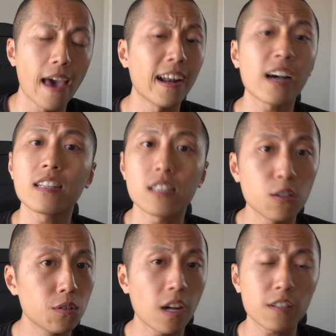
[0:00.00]
And I can tell
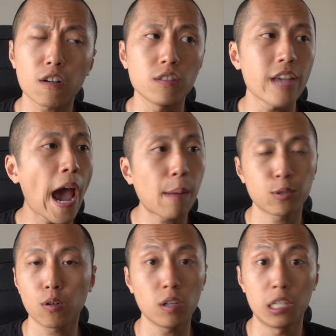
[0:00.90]
you that there is
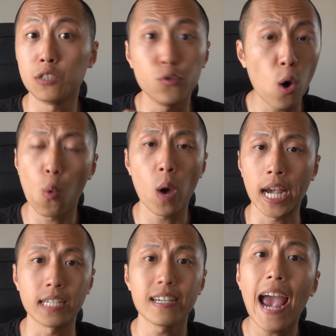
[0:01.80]
absolutely no
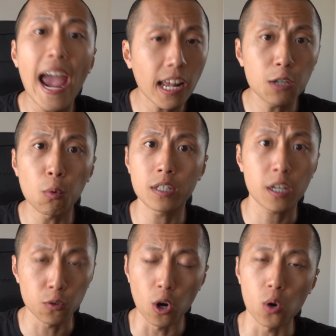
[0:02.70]
way anyone
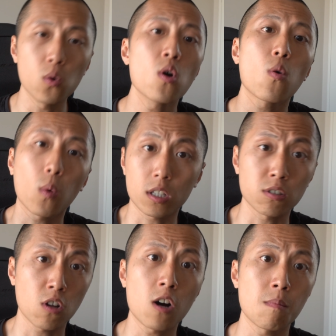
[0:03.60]
can know what the
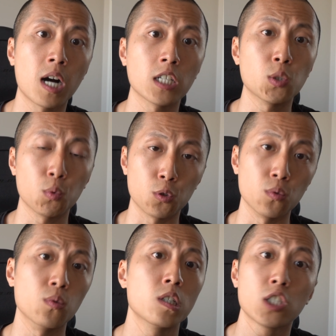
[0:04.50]
stock markets will
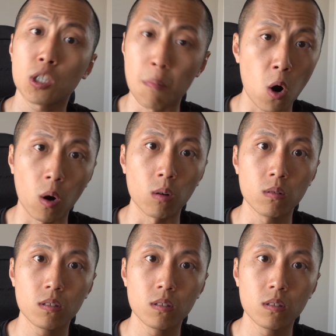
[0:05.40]
do tomorrow.